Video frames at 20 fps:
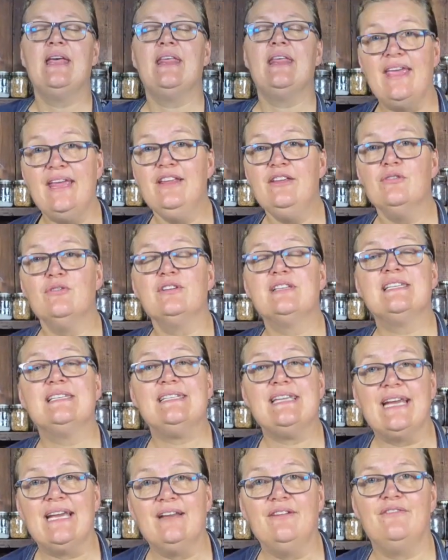Then your
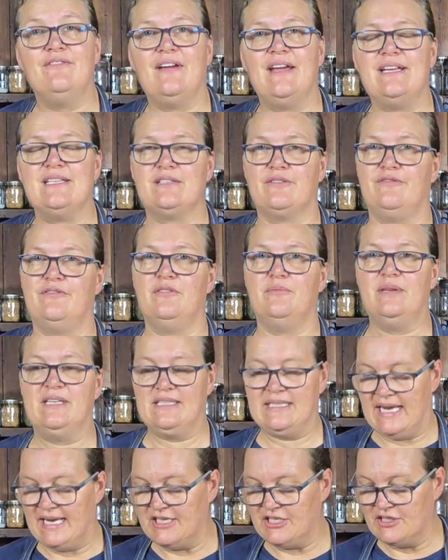second phase of
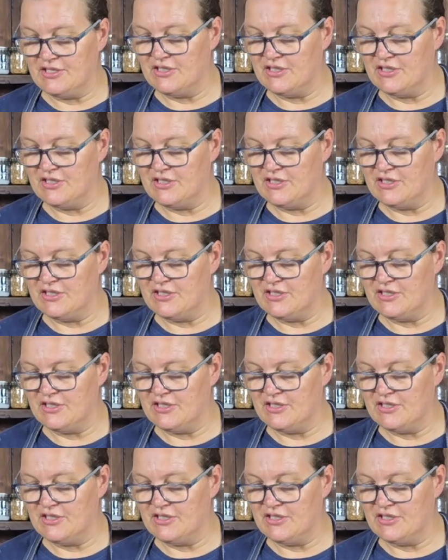fermentation